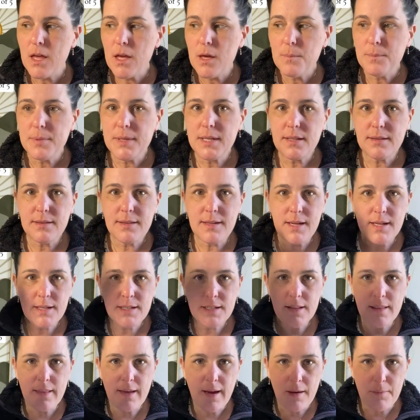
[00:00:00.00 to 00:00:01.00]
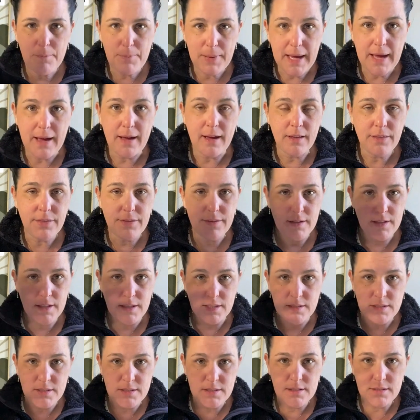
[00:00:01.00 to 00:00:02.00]
But at the end of that path
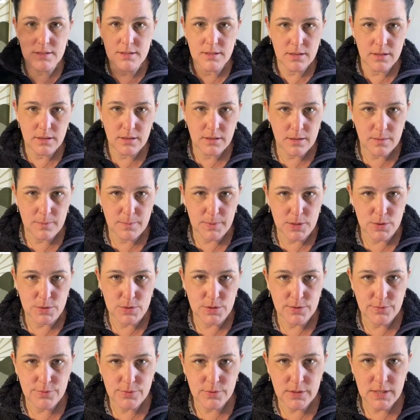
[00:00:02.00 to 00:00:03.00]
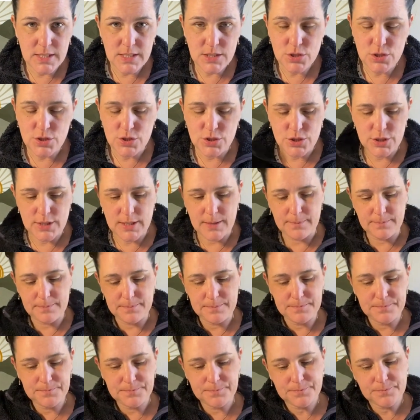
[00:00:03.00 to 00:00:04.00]
is an abusive relationship.
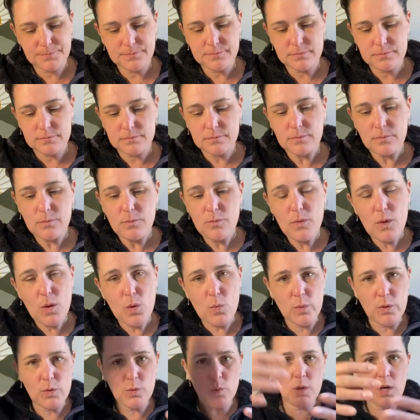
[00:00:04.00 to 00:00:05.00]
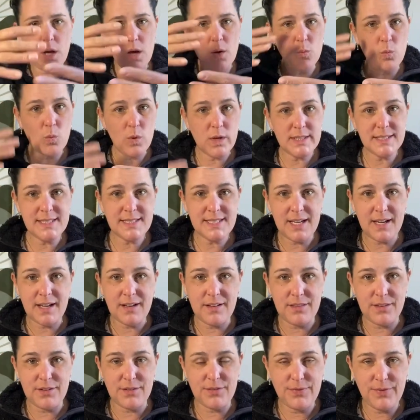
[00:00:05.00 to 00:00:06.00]
When we're on one side
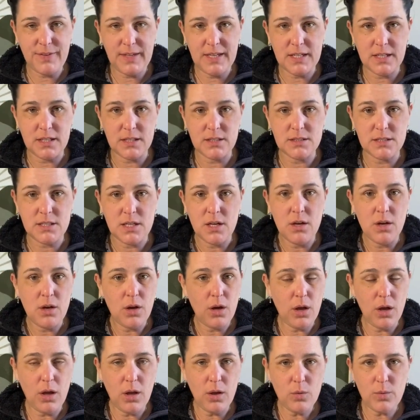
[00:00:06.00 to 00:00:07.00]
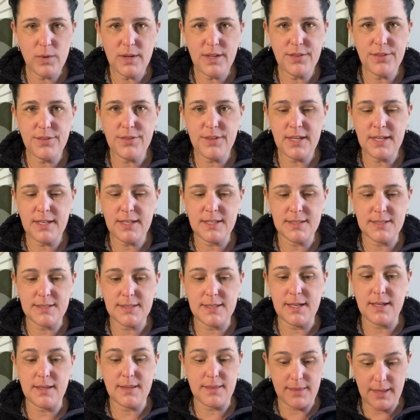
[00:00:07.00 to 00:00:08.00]
of the field, all we think is
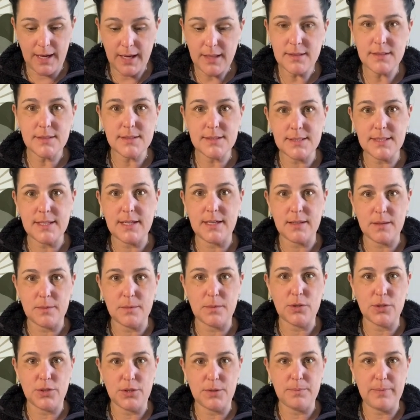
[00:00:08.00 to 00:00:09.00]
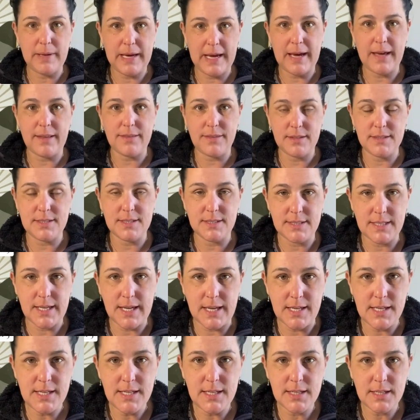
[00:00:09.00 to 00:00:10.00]
like, that looks like a good path to
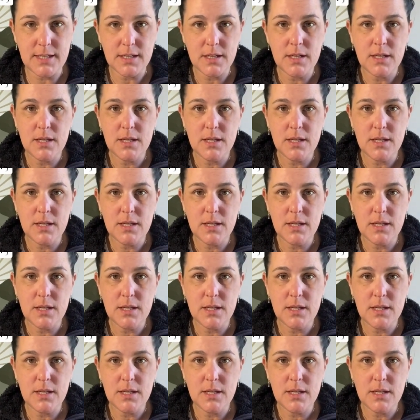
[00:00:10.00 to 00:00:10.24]
take.